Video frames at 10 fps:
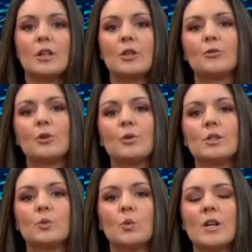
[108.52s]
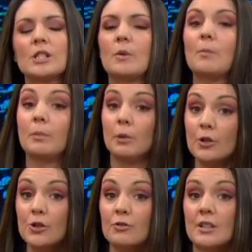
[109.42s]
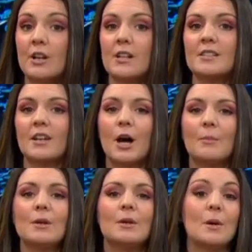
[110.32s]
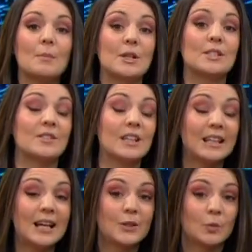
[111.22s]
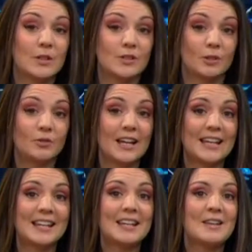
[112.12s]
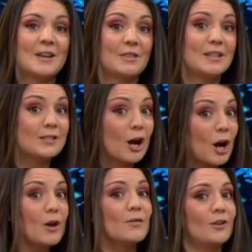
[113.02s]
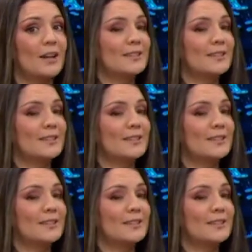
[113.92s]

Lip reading: it through as well. So a blustery night to come because of the cloud, the wind and the rain. These are overnight